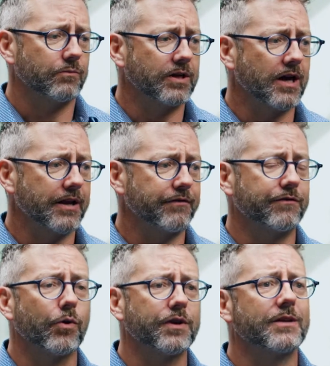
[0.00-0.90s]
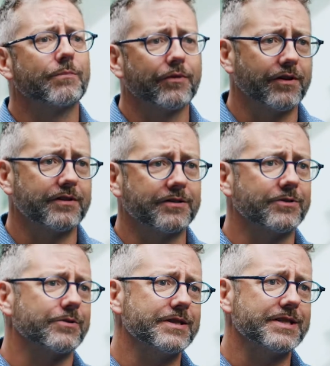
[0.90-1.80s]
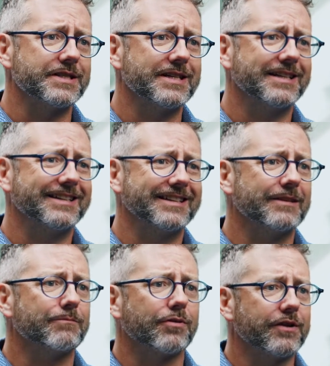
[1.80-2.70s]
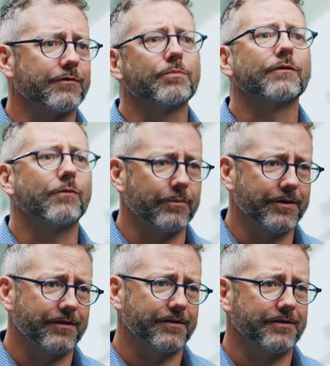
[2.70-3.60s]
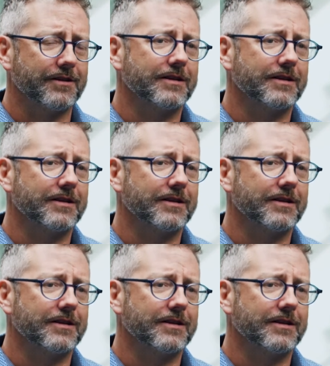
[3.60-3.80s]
We got a 14% increase in price for performance.